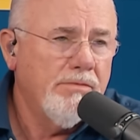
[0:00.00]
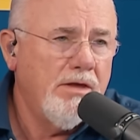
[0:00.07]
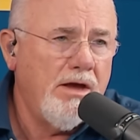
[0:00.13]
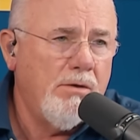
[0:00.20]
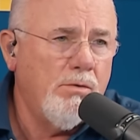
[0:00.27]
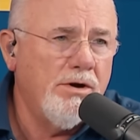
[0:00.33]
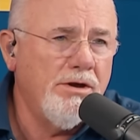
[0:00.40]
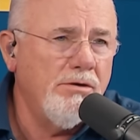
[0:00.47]
Yeah.
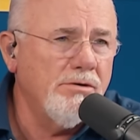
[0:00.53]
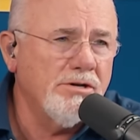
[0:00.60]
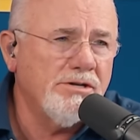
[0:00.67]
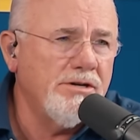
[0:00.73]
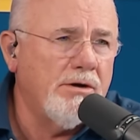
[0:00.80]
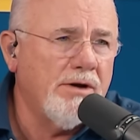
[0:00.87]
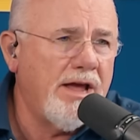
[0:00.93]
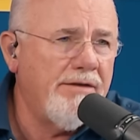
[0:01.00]
Well you just
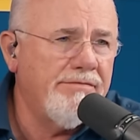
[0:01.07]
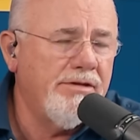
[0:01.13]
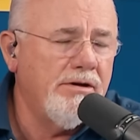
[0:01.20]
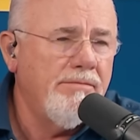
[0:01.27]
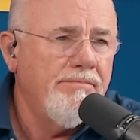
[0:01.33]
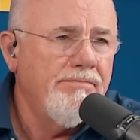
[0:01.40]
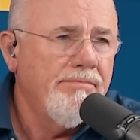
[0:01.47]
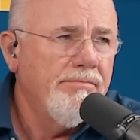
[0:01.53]
don't have the
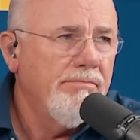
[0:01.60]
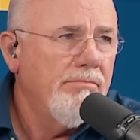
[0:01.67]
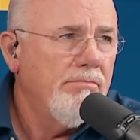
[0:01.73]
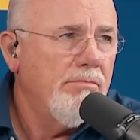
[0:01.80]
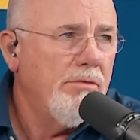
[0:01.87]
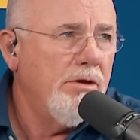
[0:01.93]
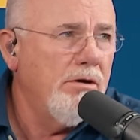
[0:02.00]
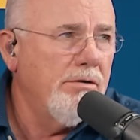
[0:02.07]

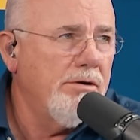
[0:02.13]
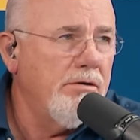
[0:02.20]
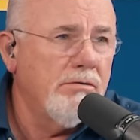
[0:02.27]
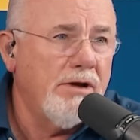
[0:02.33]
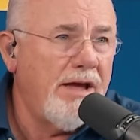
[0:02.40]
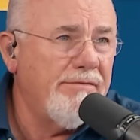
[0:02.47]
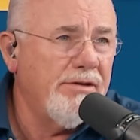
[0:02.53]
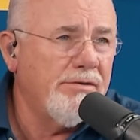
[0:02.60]
you know, you
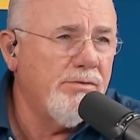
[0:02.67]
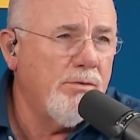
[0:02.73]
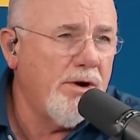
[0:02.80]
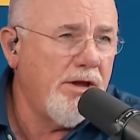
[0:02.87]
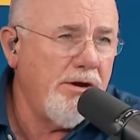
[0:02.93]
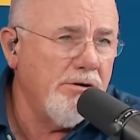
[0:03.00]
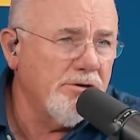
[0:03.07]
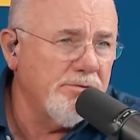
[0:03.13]
don't have the
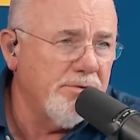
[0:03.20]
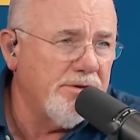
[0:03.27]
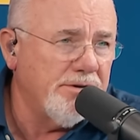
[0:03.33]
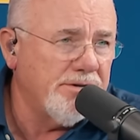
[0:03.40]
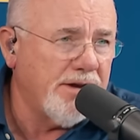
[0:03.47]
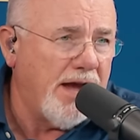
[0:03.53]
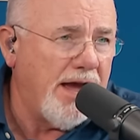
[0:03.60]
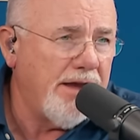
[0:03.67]
20 years with
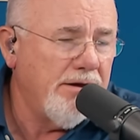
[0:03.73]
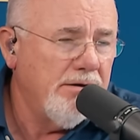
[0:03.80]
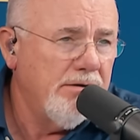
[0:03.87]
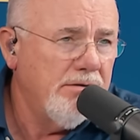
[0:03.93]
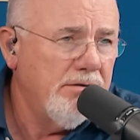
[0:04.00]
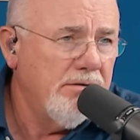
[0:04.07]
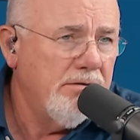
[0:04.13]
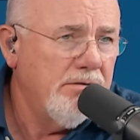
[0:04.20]
this guy
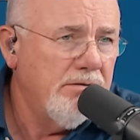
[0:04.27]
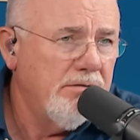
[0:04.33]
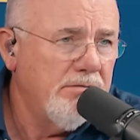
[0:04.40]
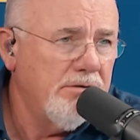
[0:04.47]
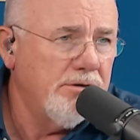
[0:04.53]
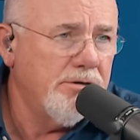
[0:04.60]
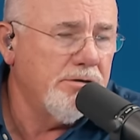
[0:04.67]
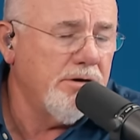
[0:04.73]

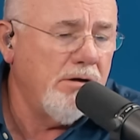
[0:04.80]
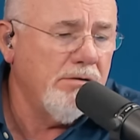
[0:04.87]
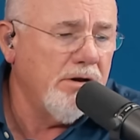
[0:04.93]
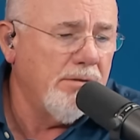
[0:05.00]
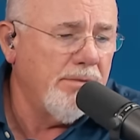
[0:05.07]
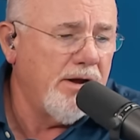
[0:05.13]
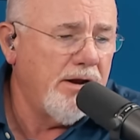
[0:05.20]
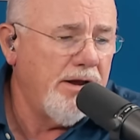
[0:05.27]
that you're talking
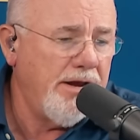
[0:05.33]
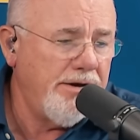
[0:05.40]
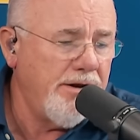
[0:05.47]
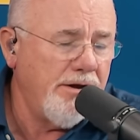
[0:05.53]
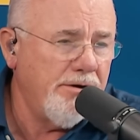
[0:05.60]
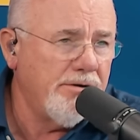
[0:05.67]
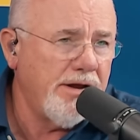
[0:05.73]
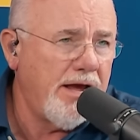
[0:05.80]
yeah. about. He
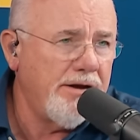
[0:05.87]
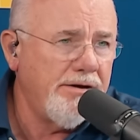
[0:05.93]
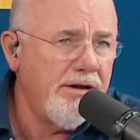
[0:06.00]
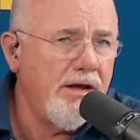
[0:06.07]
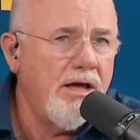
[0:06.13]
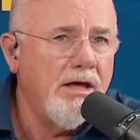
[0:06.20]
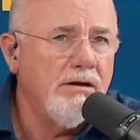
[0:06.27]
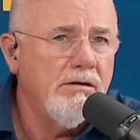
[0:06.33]
did, your dad
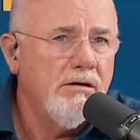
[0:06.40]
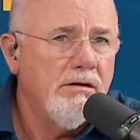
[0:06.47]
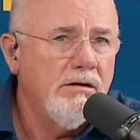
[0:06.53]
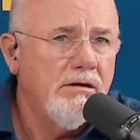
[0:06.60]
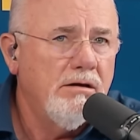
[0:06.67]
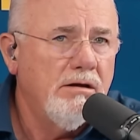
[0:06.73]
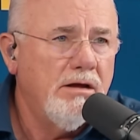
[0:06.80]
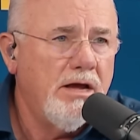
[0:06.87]
did.
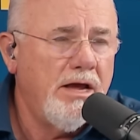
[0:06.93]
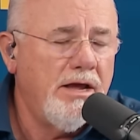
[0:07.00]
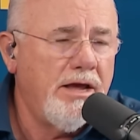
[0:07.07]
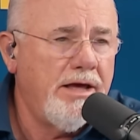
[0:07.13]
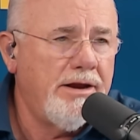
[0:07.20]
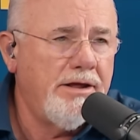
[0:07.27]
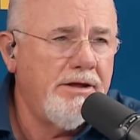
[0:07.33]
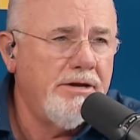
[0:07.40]
And,
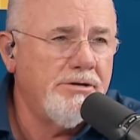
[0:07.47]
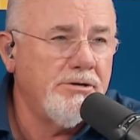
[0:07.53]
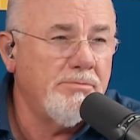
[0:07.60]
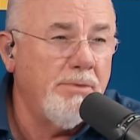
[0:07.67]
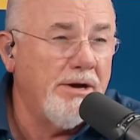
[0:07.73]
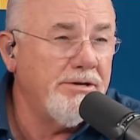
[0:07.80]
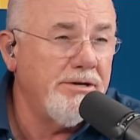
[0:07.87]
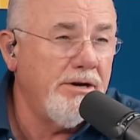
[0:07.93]
and it, it mm -hmm. just
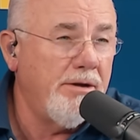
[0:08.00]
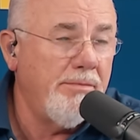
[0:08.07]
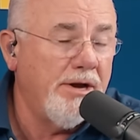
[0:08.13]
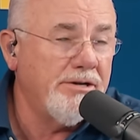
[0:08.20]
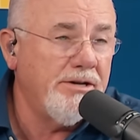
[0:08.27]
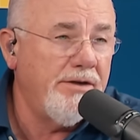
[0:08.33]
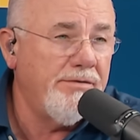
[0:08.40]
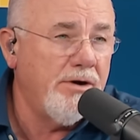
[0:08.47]
mm-hmm. makes it, it
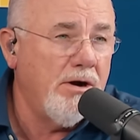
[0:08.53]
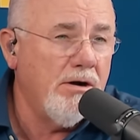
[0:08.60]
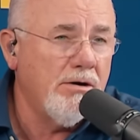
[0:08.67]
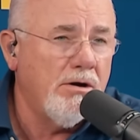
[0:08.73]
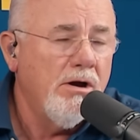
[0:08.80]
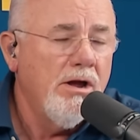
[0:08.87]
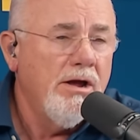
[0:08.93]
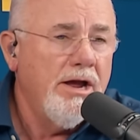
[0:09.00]
makes it even
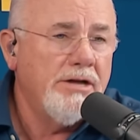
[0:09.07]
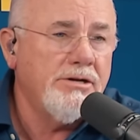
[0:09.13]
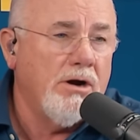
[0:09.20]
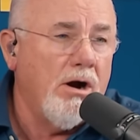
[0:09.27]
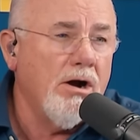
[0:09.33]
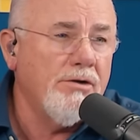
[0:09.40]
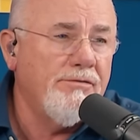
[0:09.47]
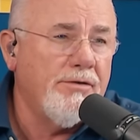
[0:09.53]
harder. It's
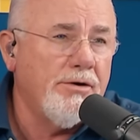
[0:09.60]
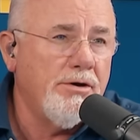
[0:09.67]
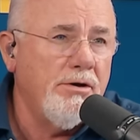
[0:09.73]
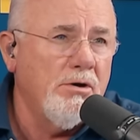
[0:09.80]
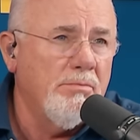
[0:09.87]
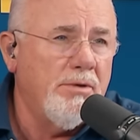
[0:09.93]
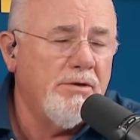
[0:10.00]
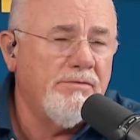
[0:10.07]
hard for
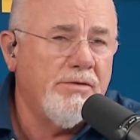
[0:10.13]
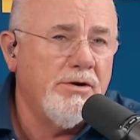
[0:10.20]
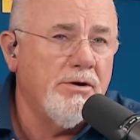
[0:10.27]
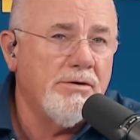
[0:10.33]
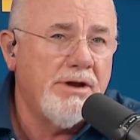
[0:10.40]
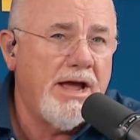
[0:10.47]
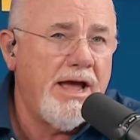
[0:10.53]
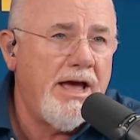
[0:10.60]
you, but for
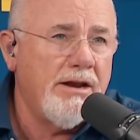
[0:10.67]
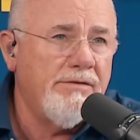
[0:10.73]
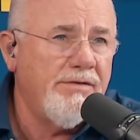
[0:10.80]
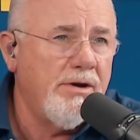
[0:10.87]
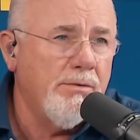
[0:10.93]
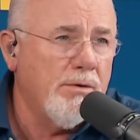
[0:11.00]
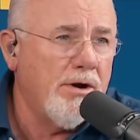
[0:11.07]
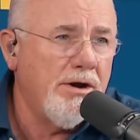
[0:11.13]
your dad, if
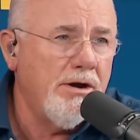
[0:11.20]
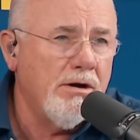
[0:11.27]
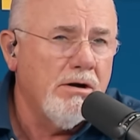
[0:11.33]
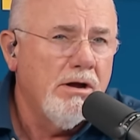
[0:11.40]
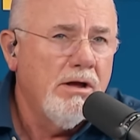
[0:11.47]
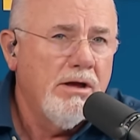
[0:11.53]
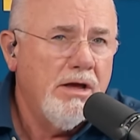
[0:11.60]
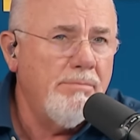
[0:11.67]
he were here,
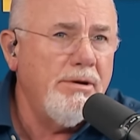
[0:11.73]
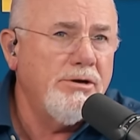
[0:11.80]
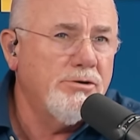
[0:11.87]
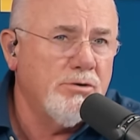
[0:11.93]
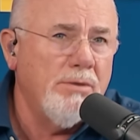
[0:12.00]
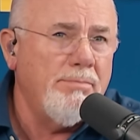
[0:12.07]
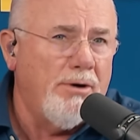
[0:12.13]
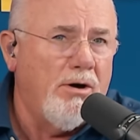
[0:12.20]
it'd be
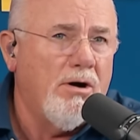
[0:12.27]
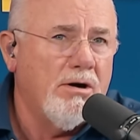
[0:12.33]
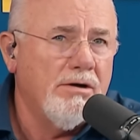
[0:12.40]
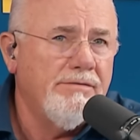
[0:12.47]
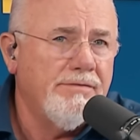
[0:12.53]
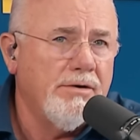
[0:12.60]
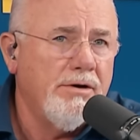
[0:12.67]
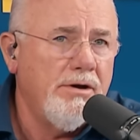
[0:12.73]
triple
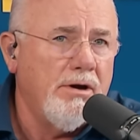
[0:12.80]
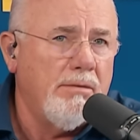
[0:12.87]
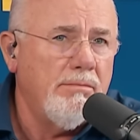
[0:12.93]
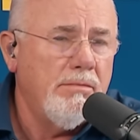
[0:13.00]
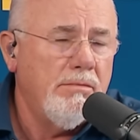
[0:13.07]
hard for him.